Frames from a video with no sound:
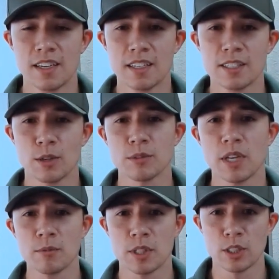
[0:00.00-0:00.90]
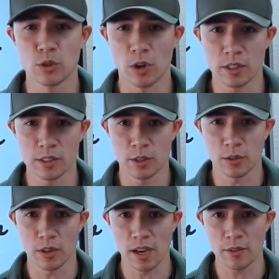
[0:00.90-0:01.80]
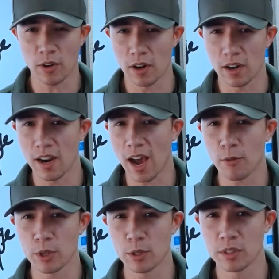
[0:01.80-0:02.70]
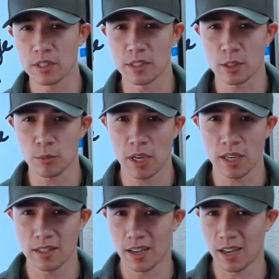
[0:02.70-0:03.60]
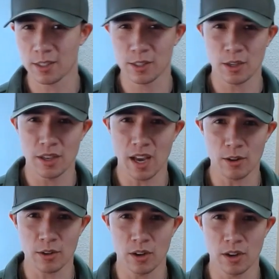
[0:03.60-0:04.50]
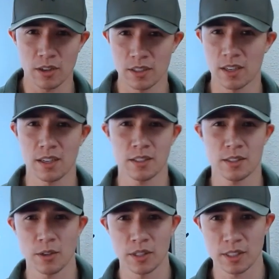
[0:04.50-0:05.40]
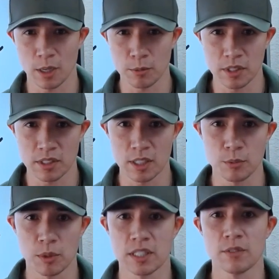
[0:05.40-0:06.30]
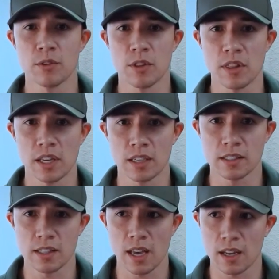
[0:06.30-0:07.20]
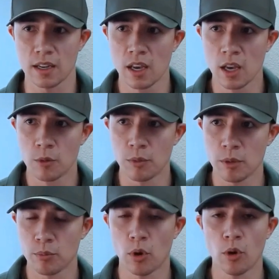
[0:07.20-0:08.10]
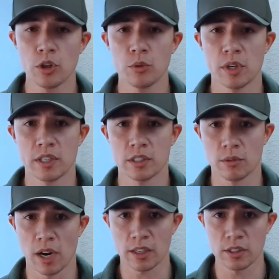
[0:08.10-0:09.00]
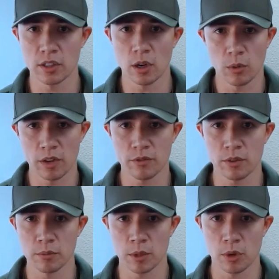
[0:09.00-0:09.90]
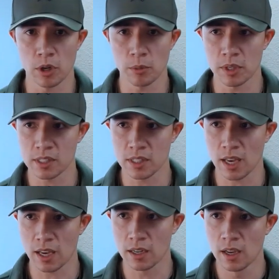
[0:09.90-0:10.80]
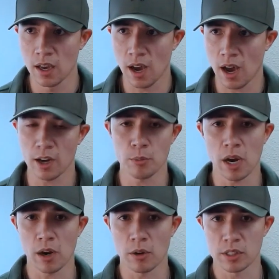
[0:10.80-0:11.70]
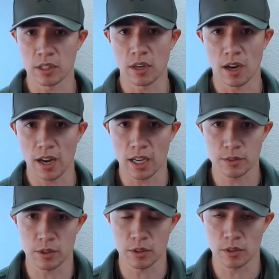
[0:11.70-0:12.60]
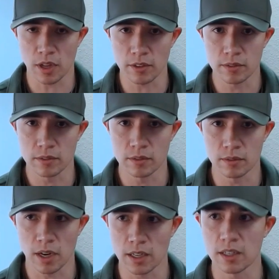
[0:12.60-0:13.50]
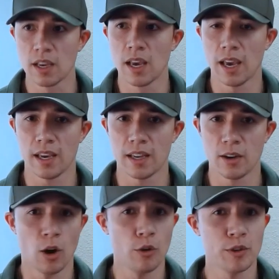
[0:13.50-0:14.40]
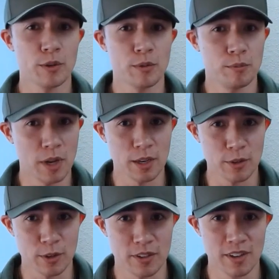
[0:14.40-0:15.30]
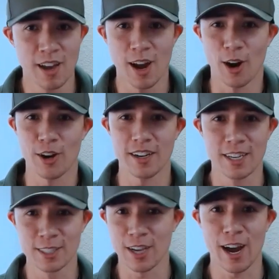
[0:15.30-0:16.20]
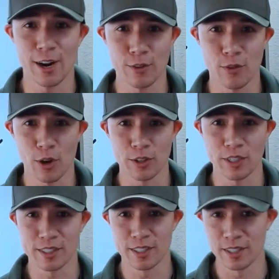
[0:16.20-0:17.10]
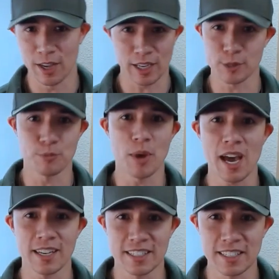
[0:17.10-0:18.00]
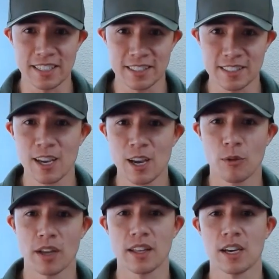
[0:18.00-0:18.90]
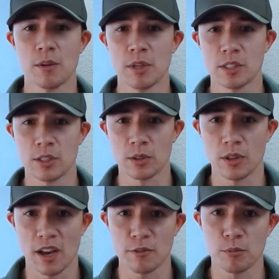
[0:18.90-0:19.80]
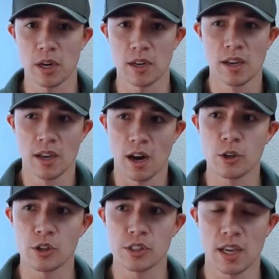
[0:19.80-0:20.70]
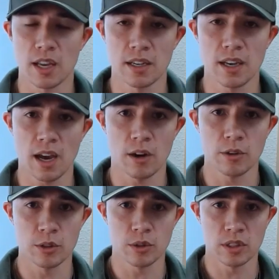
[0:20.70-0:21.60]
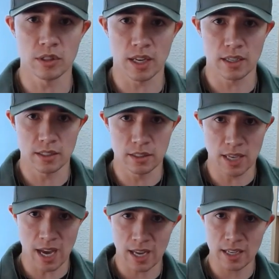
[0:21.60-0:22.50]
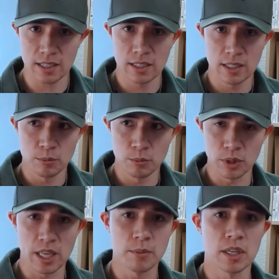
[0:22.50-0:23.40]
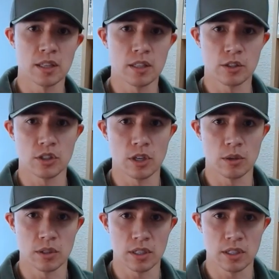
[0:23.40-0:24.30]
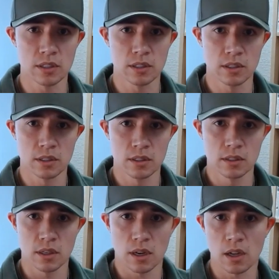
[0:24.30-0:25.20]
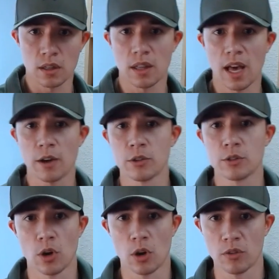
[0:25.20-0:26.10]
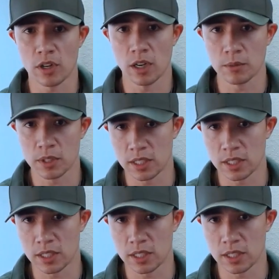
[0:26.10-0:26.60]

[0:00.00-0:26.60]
Sometimes the drugs in your life are not what you anticipate, not necessarily alcohol and not necessarily substances, but different things that may pull you in a direction away from the purpose that higher powers and God has for your life, right? And hopefully many of you are not tired of all these, I guess, bad deeds, right, that come into your life, but understanding how you can let not blaming the God allow you to overcome the